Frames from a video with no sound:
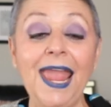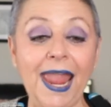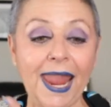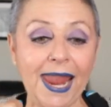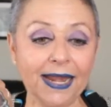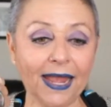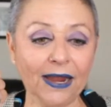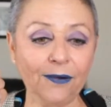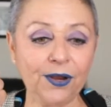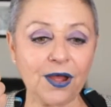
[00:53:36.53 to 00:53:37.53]
and
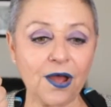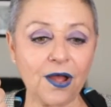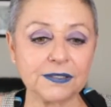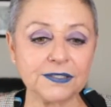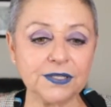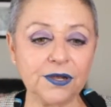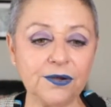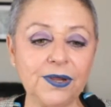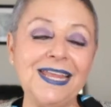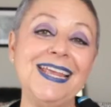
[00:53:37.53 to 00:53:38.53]
I would
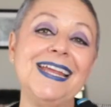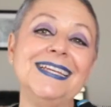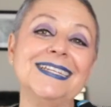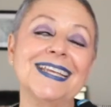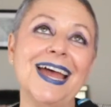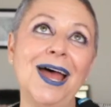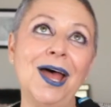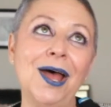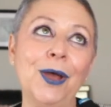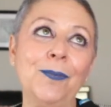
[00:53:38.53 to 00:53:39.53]
also eat
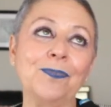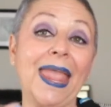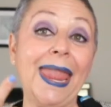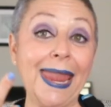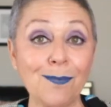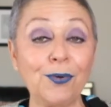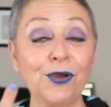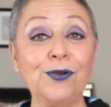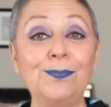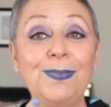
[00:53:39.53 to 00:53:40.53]
um,
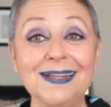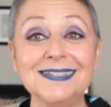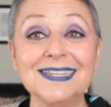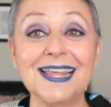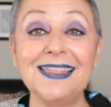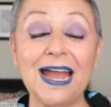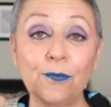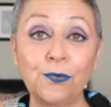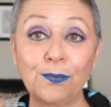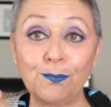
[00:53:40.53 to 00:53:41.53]
hamburger buns
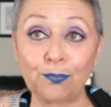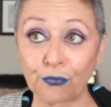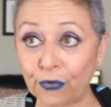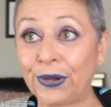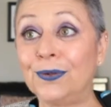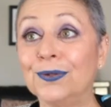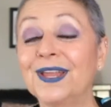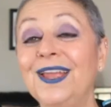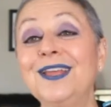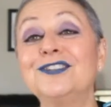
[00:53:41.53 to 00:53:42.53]
that were broiled.
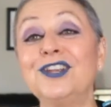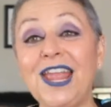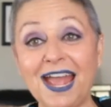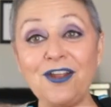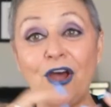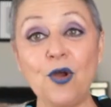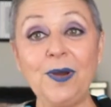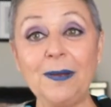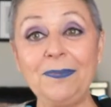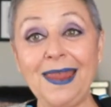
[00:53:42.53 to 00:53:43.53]
So you had to
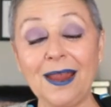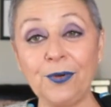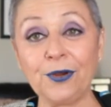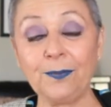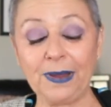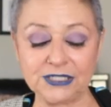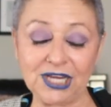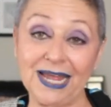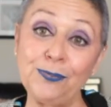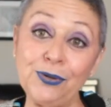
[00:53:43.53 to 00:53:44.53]
open up the hamburger buns,
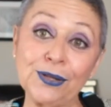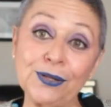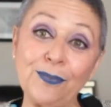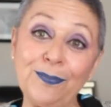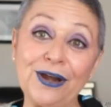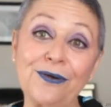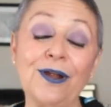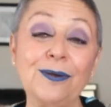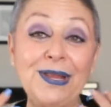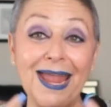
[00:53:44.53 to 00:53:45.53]
you had to put a little butter
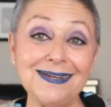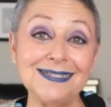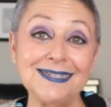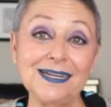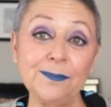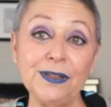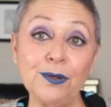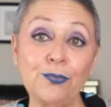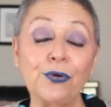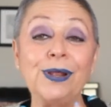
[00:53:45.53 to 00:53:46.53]
on them, you had to stick them in
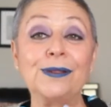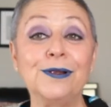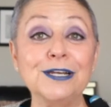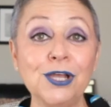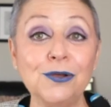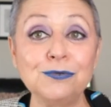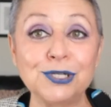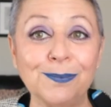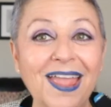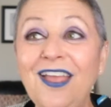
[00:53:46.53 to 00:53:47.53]
the broiler and
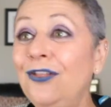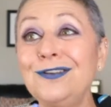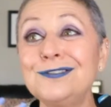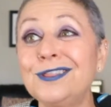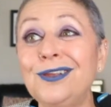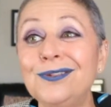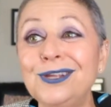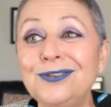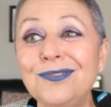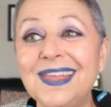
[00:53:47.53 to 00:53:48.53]
toast them. Those are the
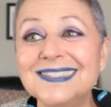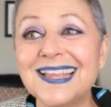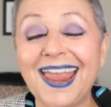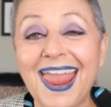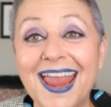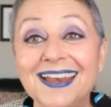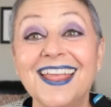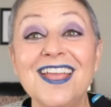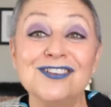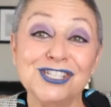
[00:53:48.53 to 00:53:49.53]
only two things I
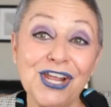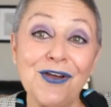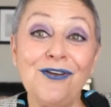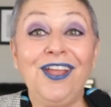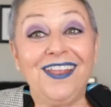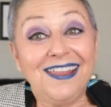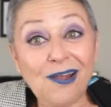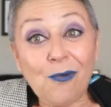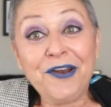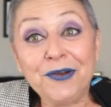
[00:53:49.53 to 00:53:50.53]
ate. So
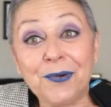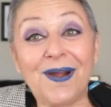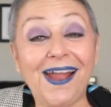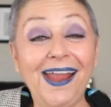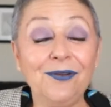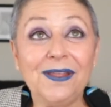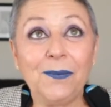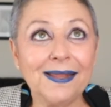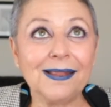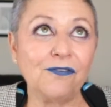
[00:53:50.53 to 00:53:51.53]
you wonder why I only
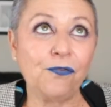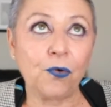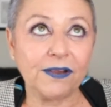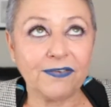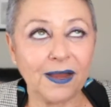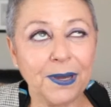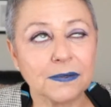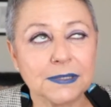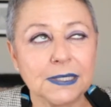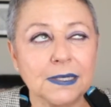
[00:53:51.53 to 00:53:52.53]
weighed like 45
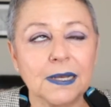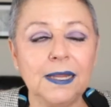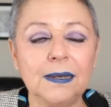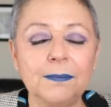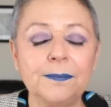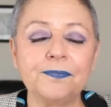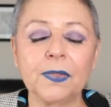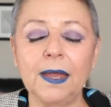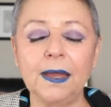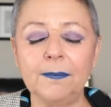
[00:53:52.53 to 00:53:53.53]
pounds in, in
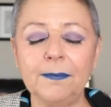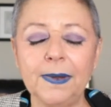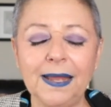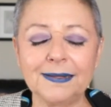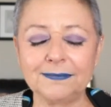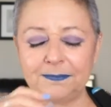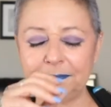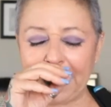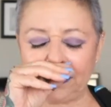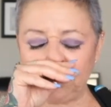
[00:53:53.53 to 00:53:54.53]
um,
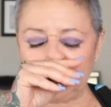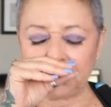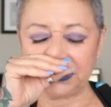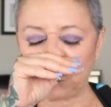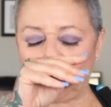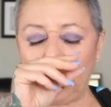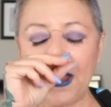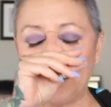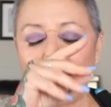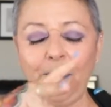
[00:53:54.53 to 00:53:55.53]
elementary school.
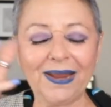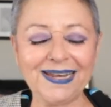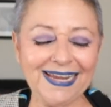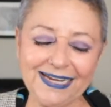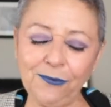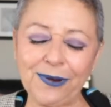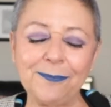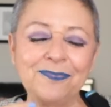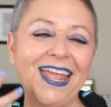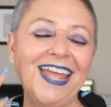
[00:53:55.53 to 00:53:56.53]
But anyway,
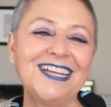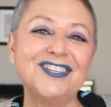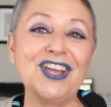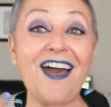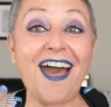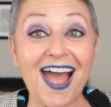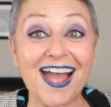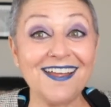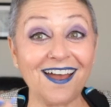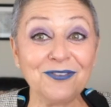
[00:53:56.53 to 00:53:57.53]
so
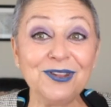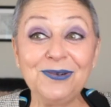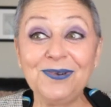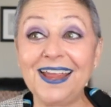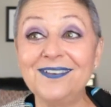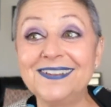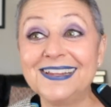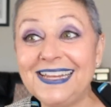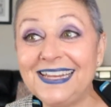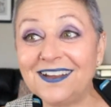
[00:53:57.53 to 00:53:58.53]
not only would I
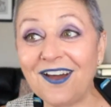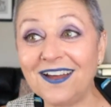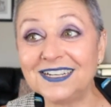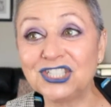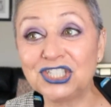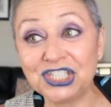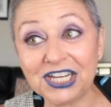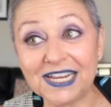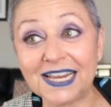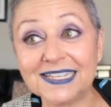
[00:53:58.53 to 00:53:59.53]
only eat cottage
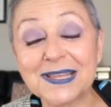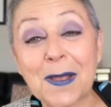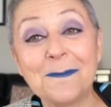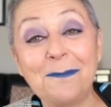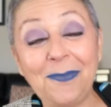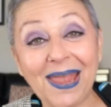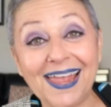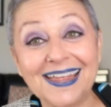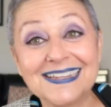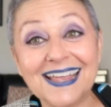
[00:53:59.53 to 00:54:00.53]
cheese,
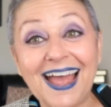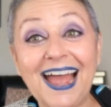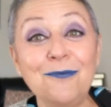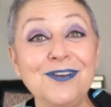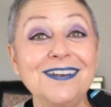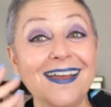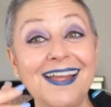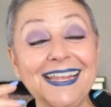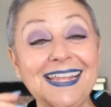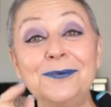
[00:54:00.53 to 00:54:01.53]
but I would
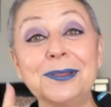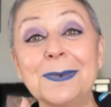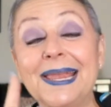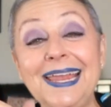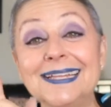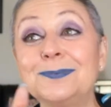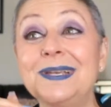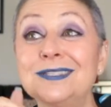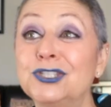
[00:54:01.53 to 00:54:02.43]
not eat it with my hands because